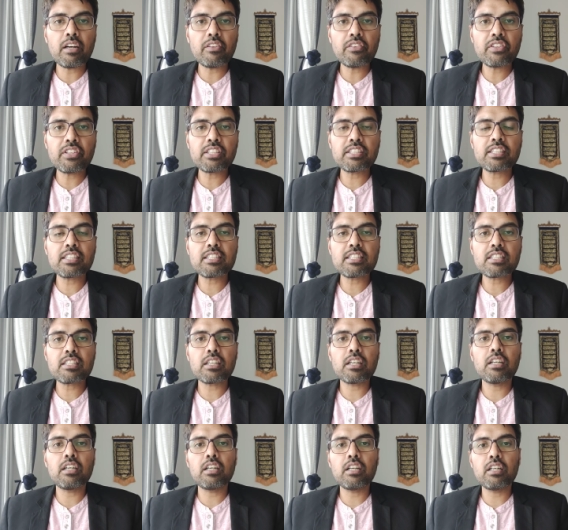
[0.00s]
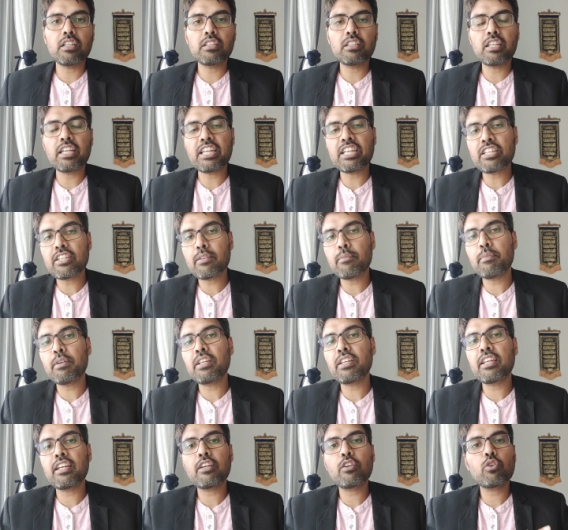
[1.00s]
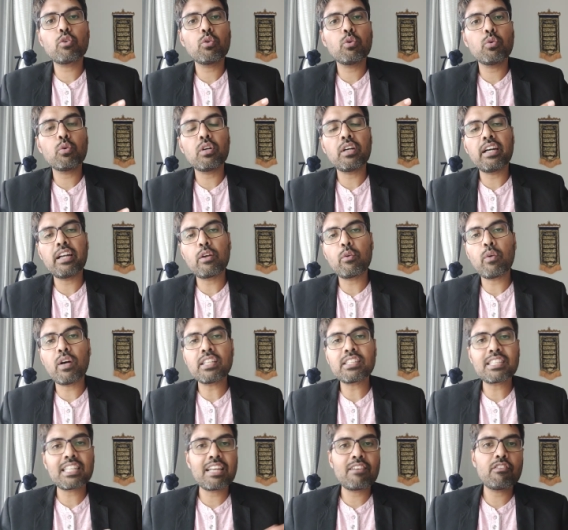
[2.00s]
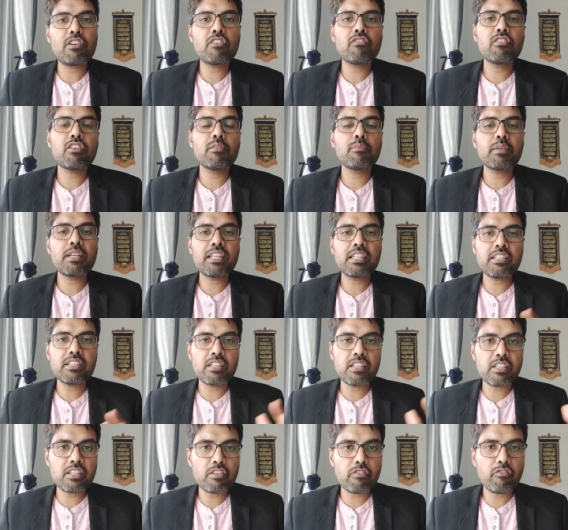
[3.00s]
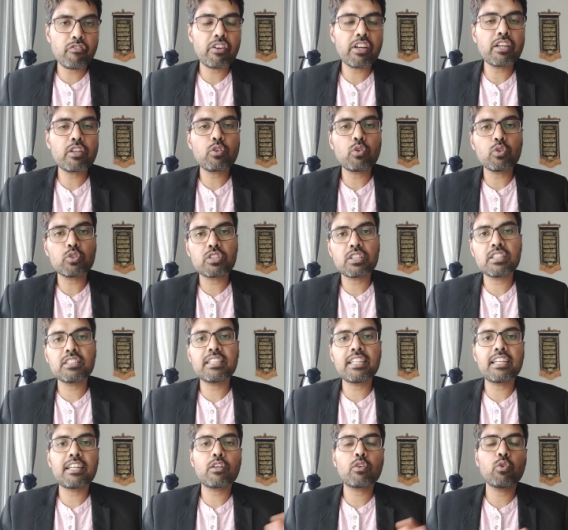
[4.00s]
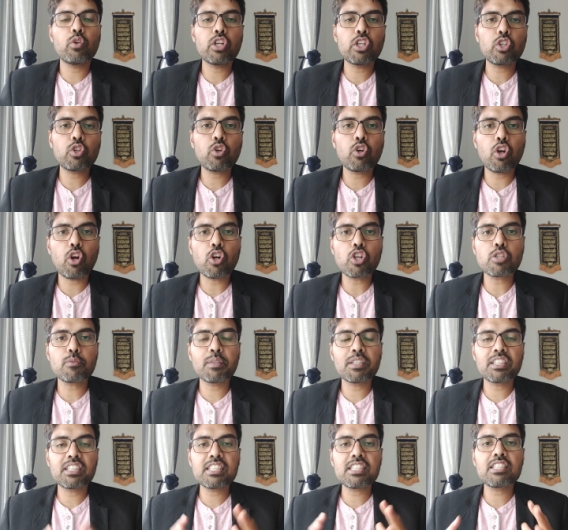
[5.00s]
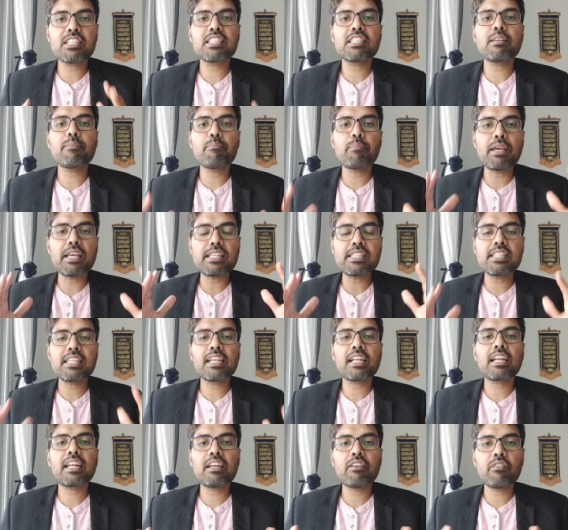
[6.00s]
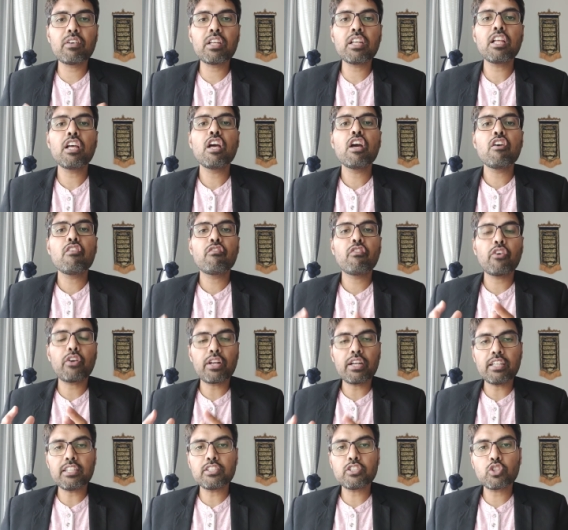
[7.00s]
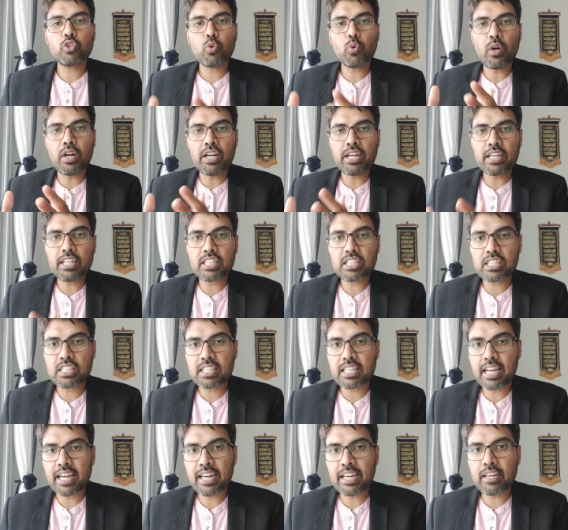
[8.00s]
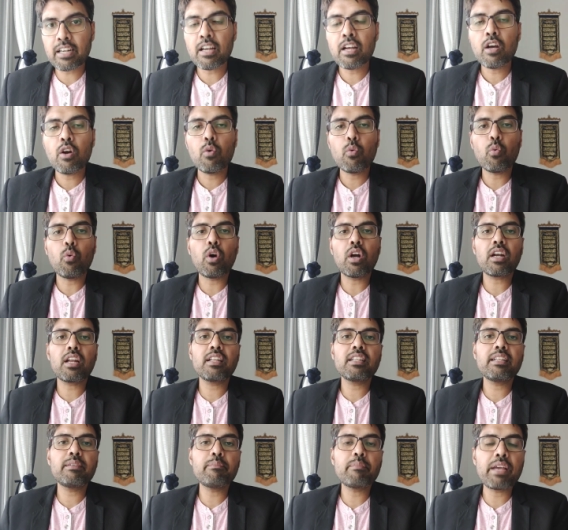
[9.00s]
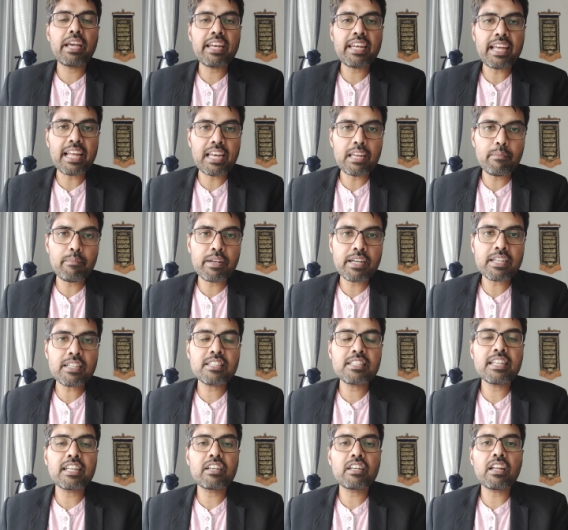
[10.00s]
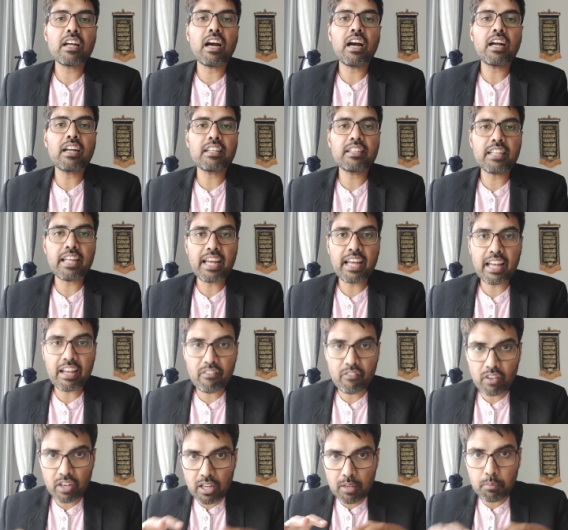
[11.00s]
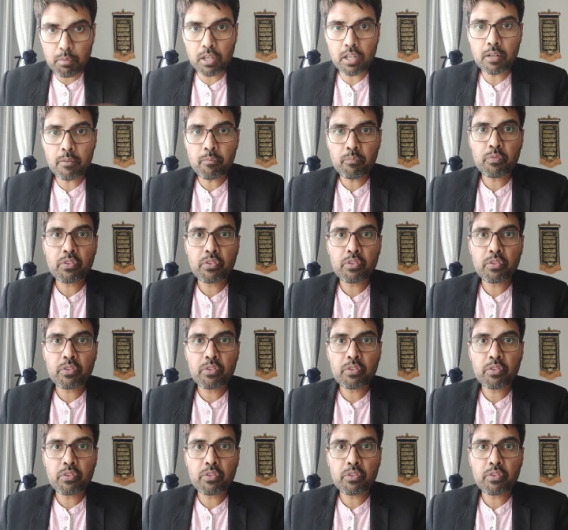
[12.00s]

this is the intermediate to advanced level will be in different courses that are going to launch, but this is a basic level for us to understand what are the main elements that are available